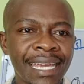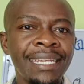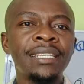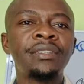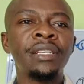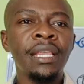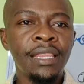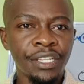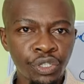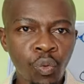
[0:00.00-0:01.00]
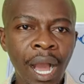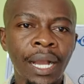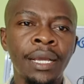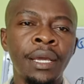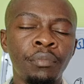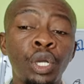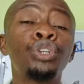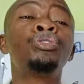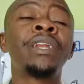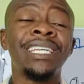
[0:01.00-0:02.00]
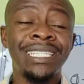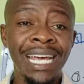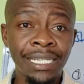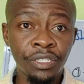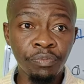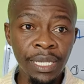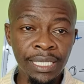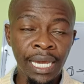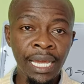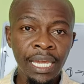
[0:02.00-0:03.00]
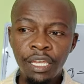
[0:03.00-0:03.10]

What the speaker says: the industry that you work, because you understand it better.